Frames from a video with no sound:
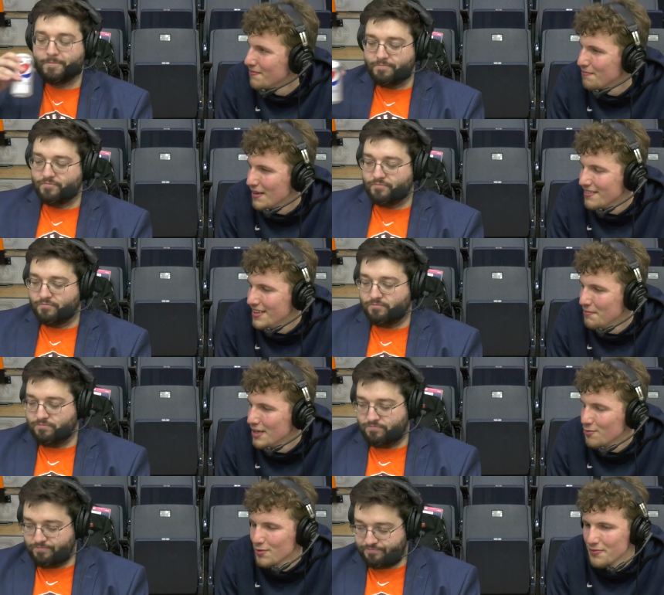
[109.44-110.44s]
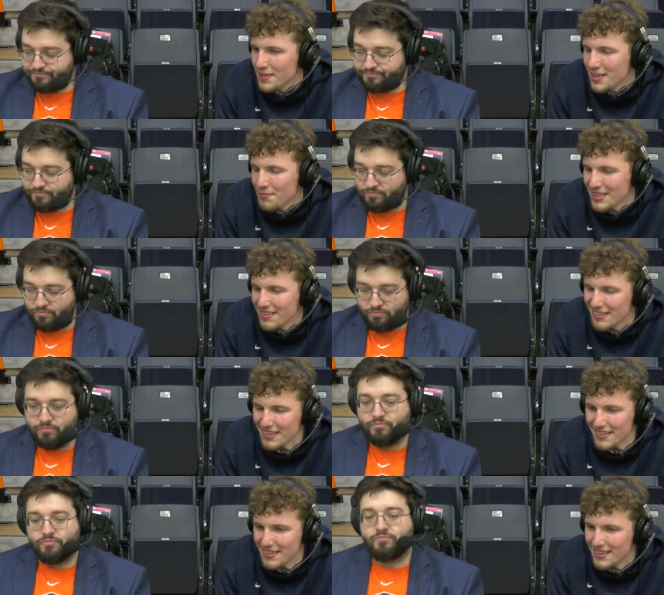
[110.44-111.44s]
Speaker 1: my teammates was feeding me.
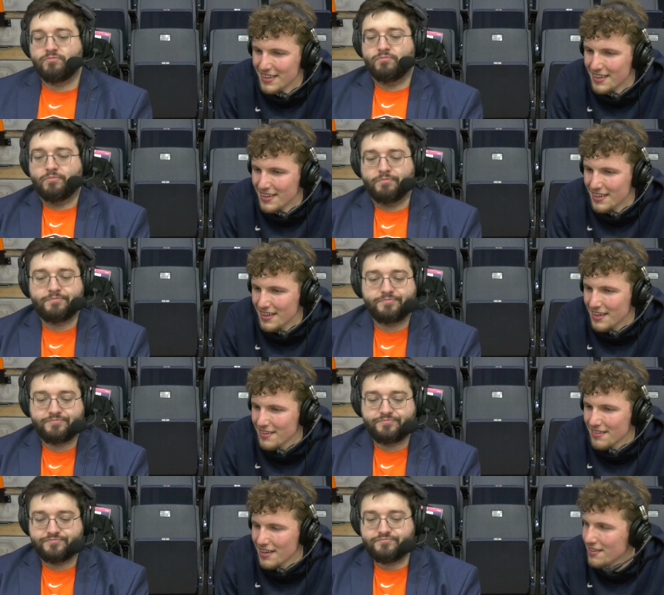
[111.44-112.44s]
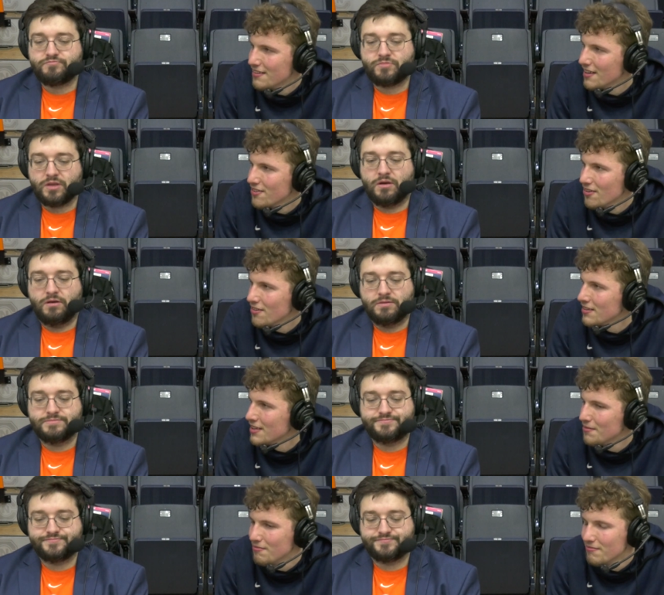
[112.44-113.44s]
So that's that's that's all on
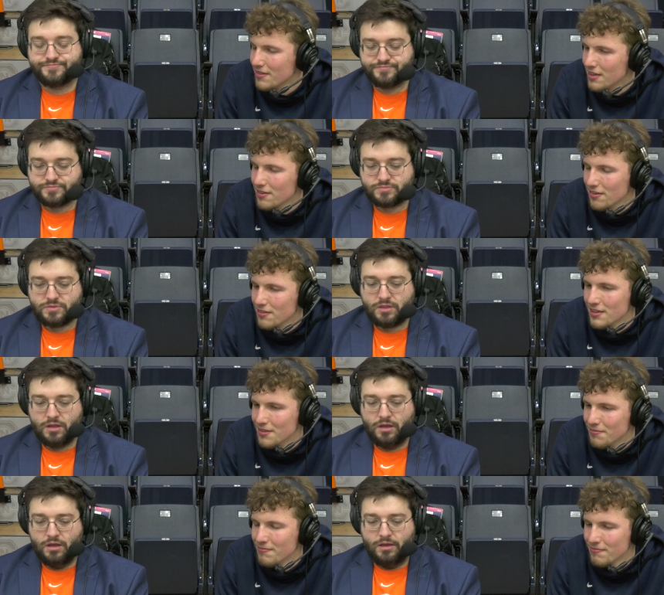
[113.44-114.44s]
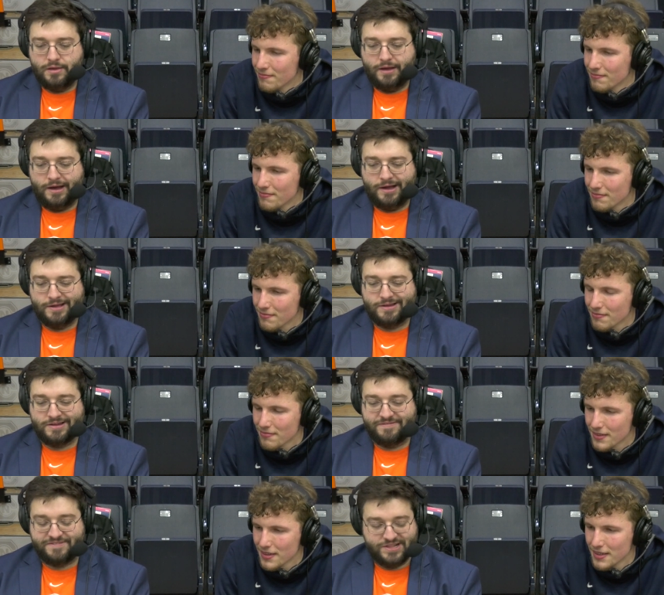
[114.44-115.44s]
them. That's all on them. Uh,
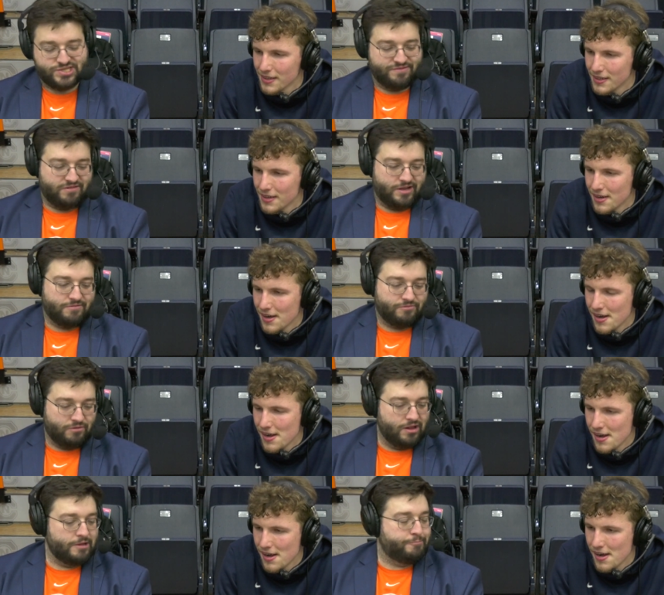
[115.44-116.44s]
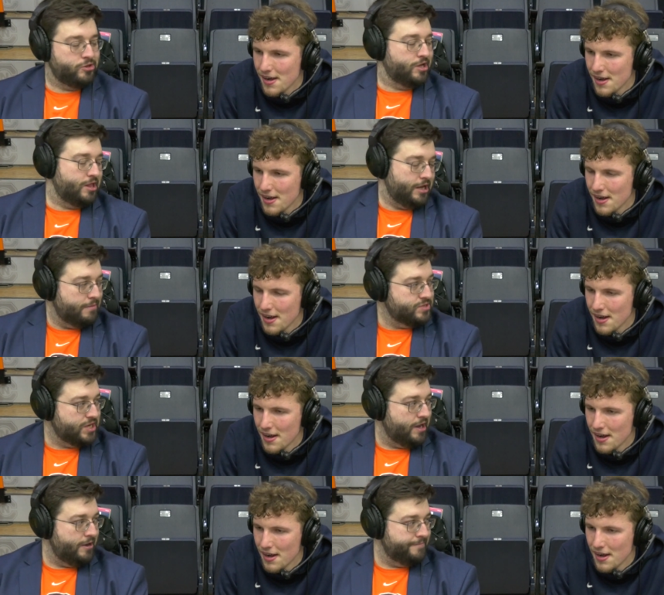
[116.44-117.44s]
Speaker 2: defensively, really put the clamps
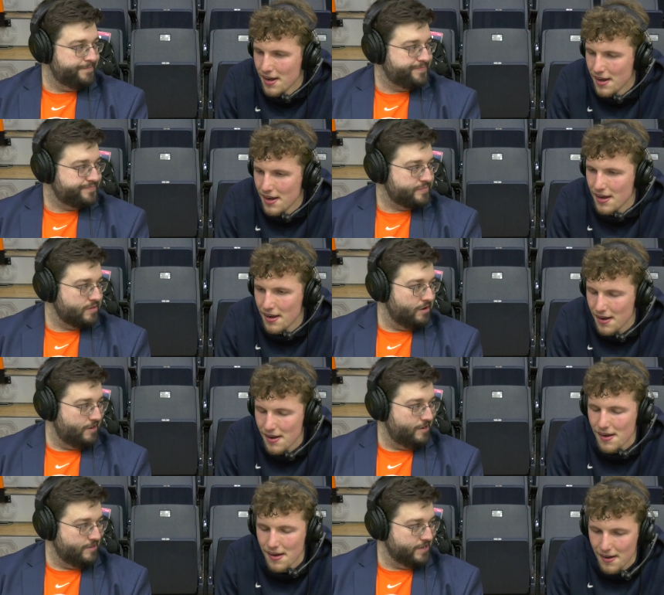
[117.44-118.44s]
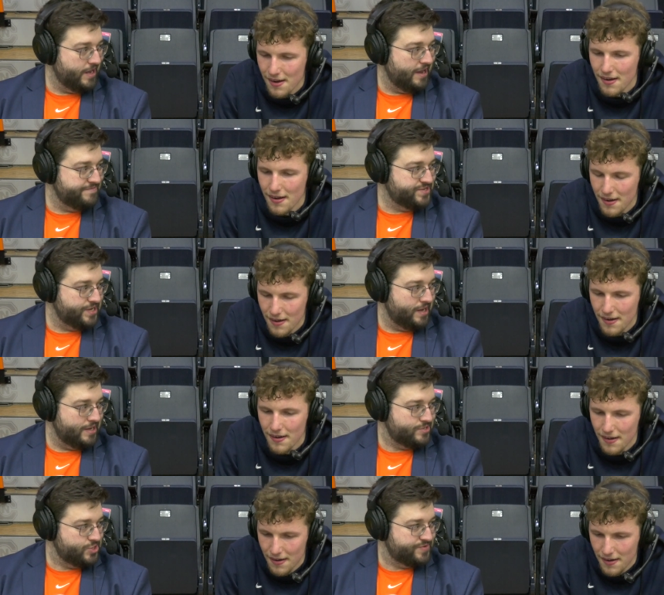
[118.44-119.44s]
down uh, on the Cavs
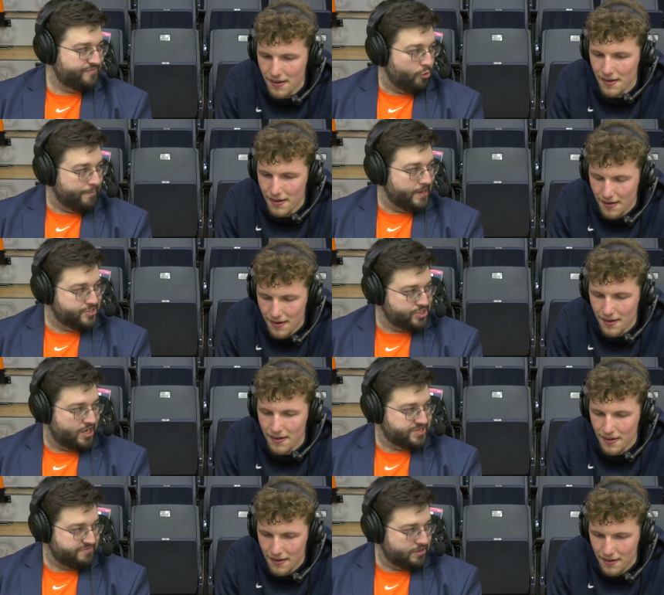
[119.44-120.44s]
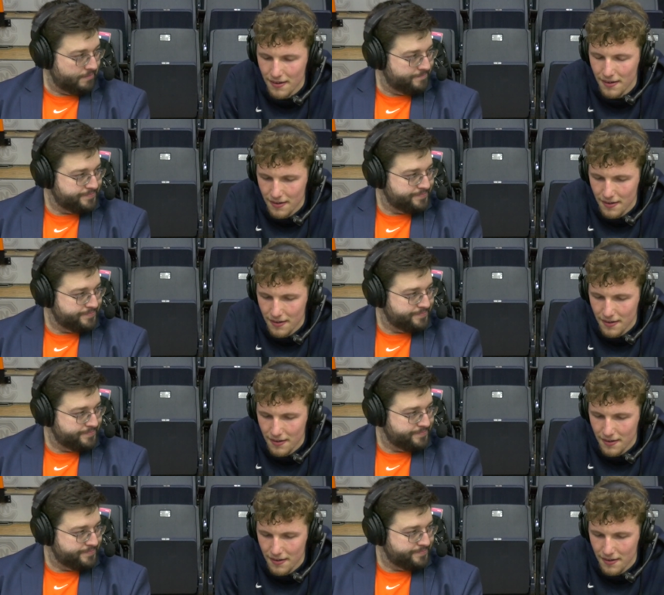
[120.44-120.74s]
today. Just four made shots for them.